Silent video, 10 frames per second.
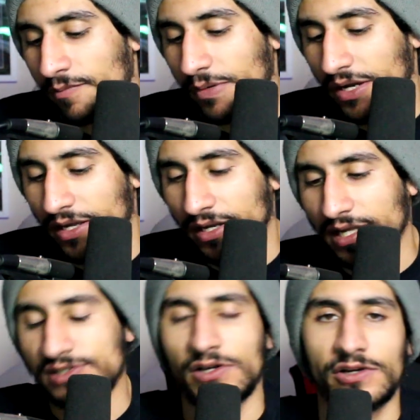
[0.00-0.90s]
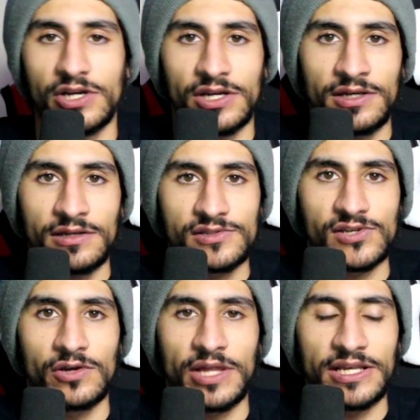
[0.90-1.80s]
But it's all good.
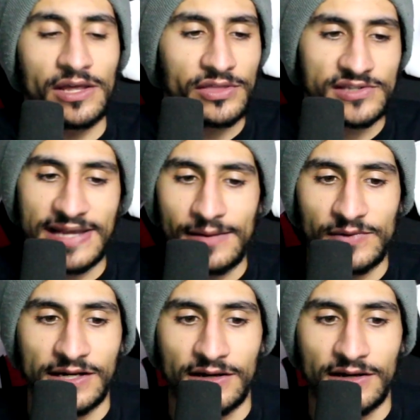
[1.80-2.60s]
So, like, nothing's happening.